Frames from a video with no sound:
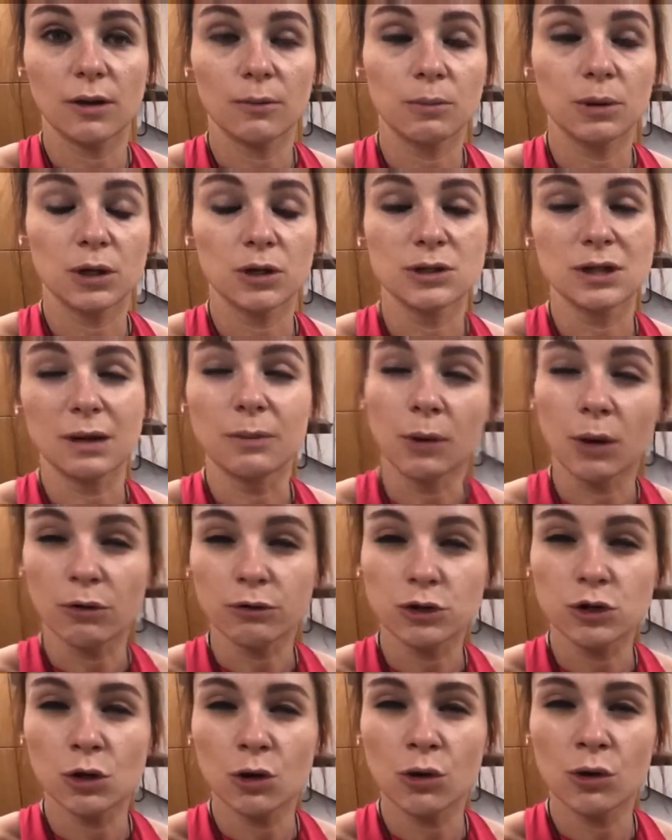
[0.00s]
because I'm
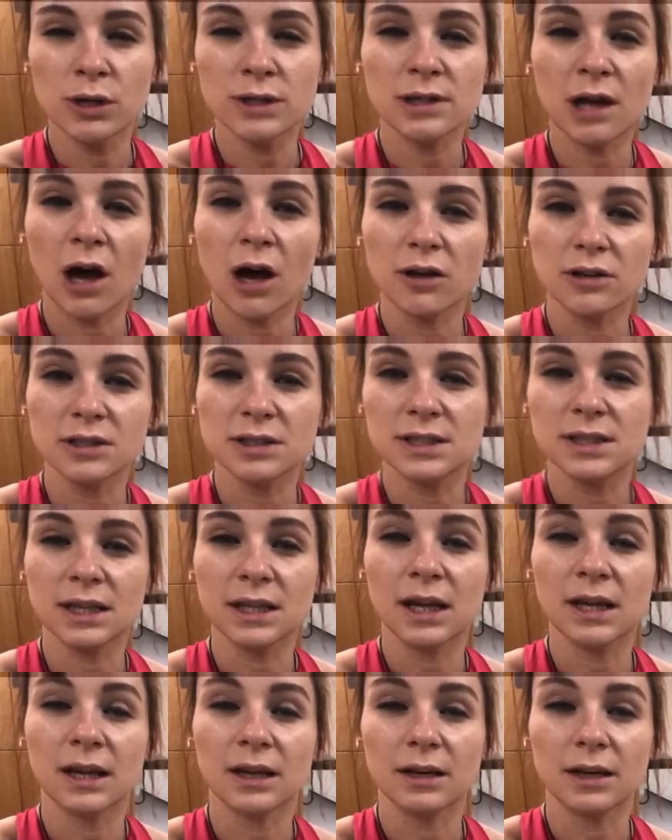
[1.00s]
offshore it's harder to
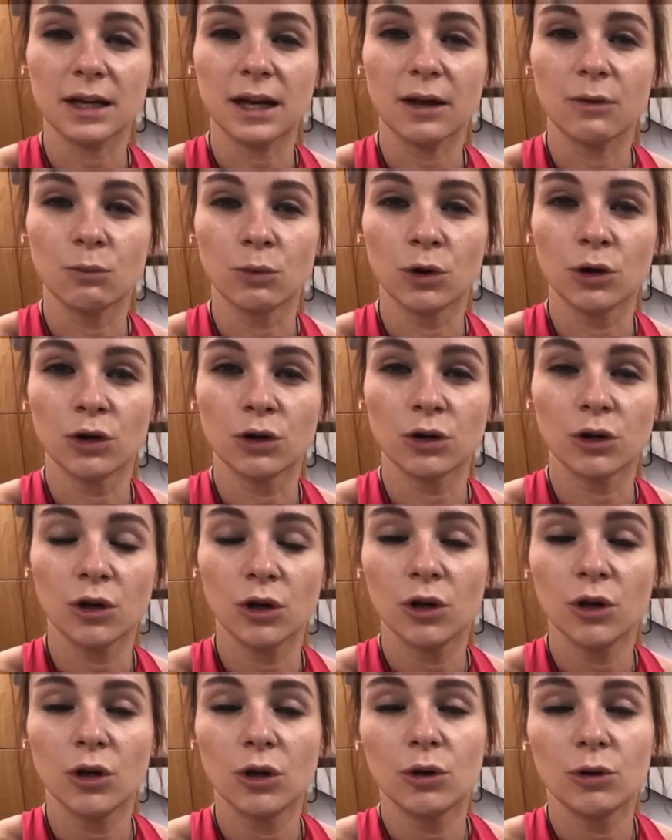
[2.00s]
kind of like work
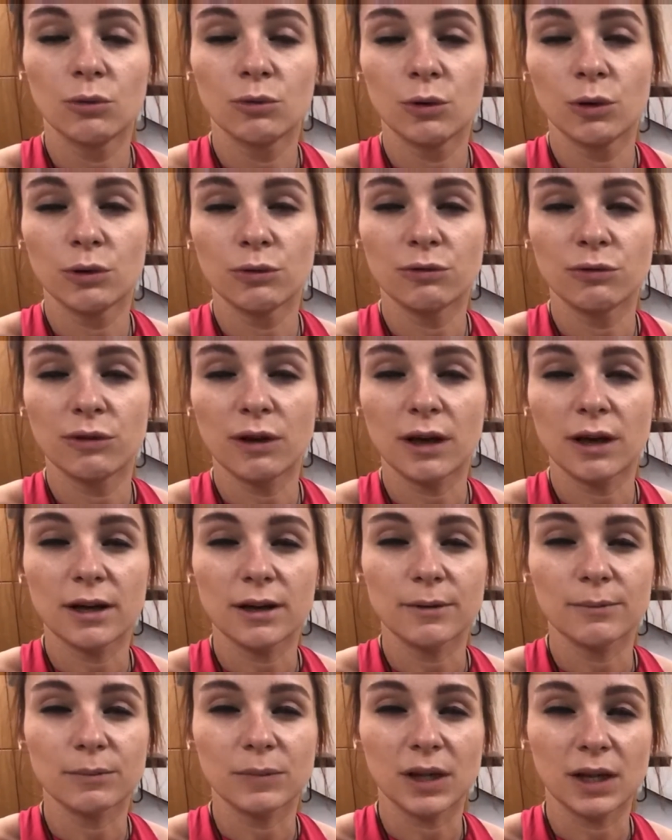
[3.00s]
with
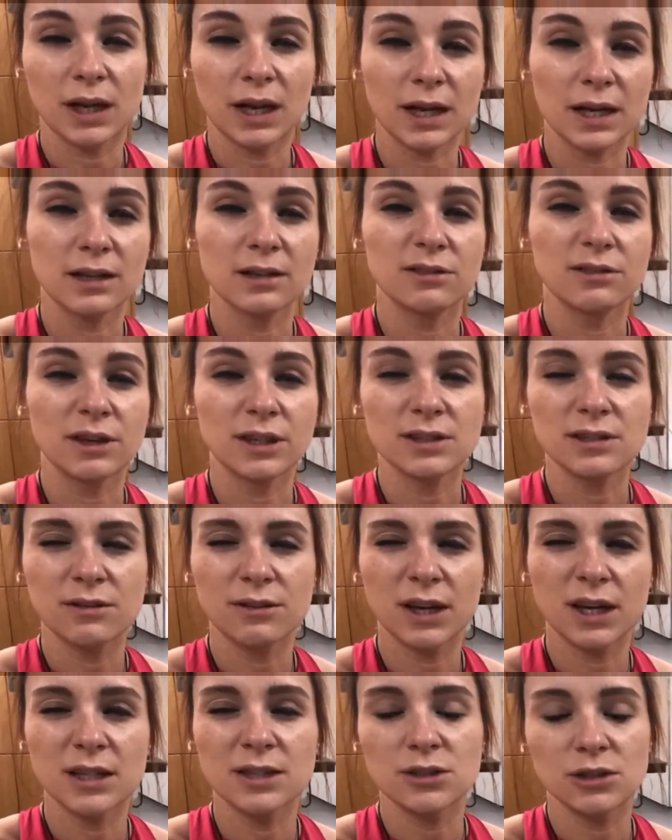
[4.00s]
um, the client face to
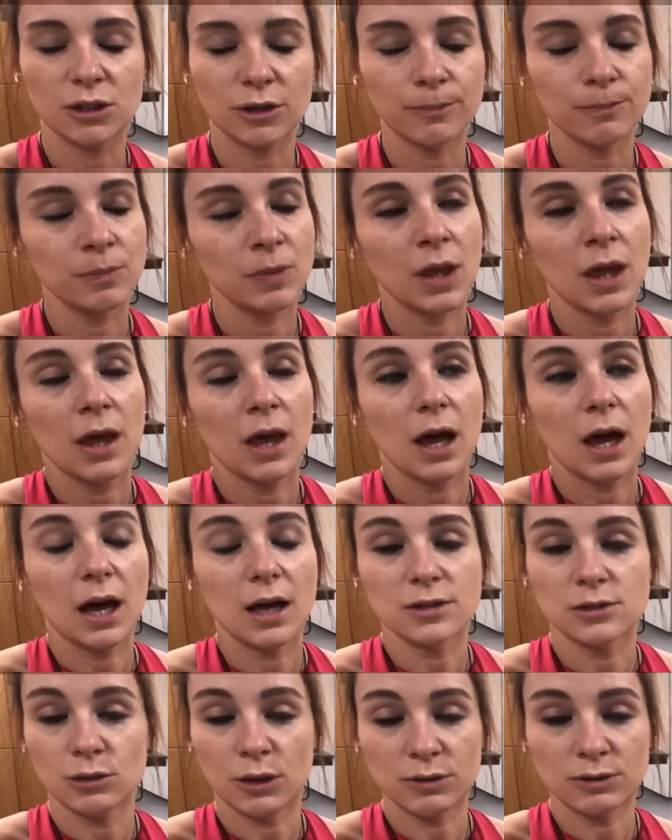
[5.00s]
face, you know.
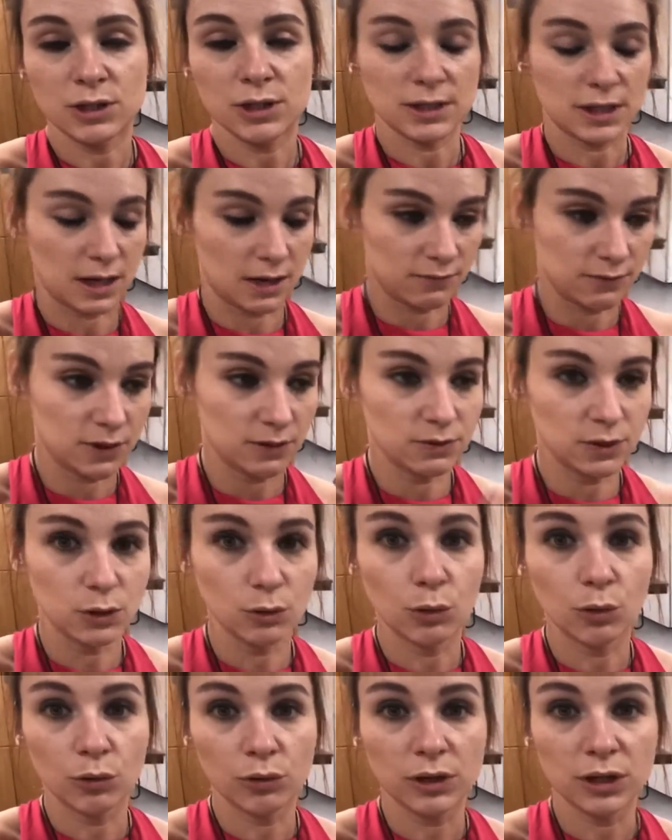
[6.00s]
Uh, so I was just like, I've given
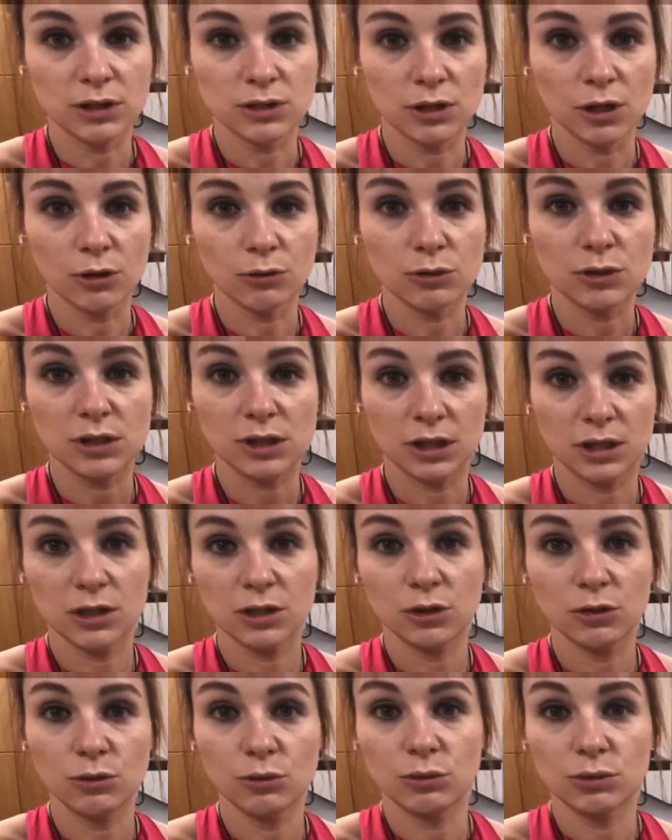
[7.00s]
you all these notes, can
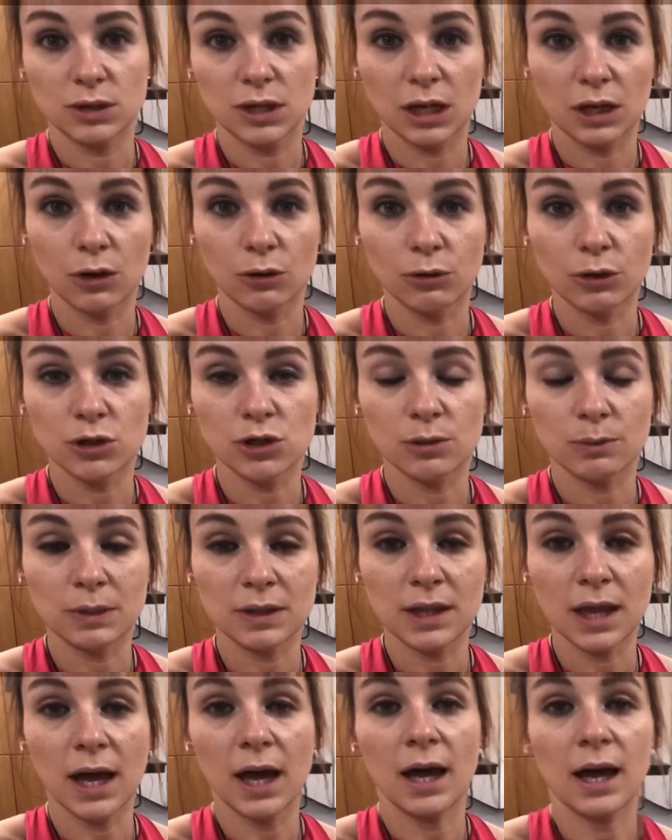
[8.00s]
you take ownership
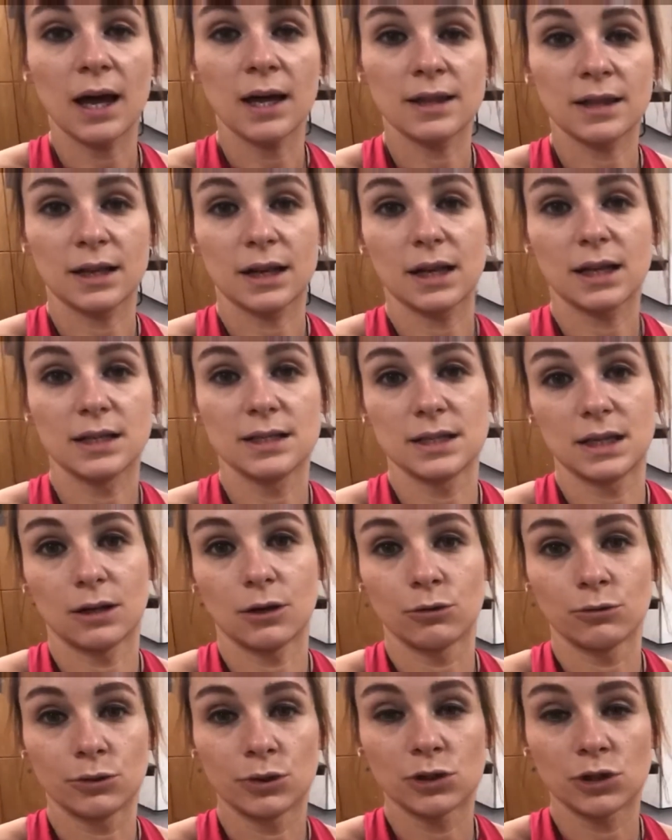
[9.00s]
of that? And then I can
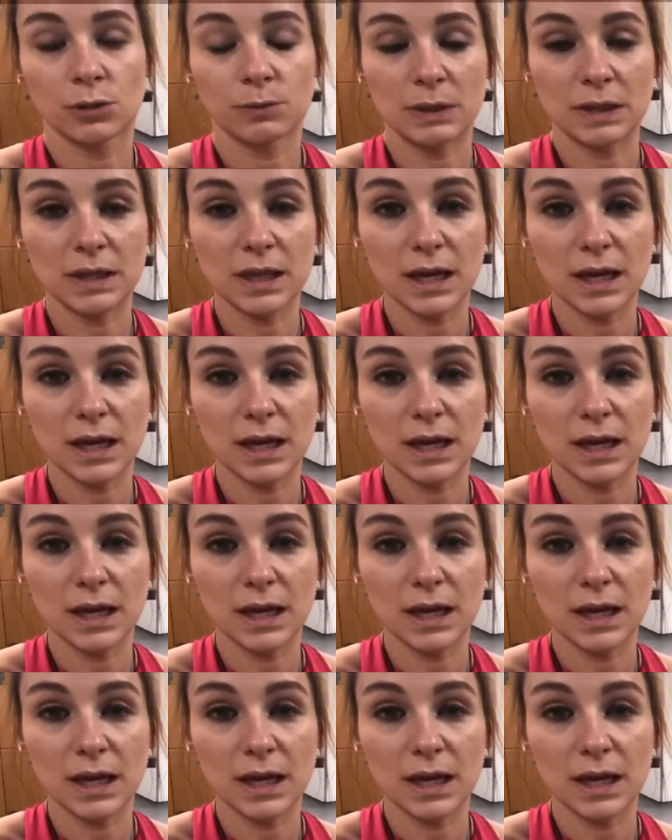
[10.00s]
take ownership of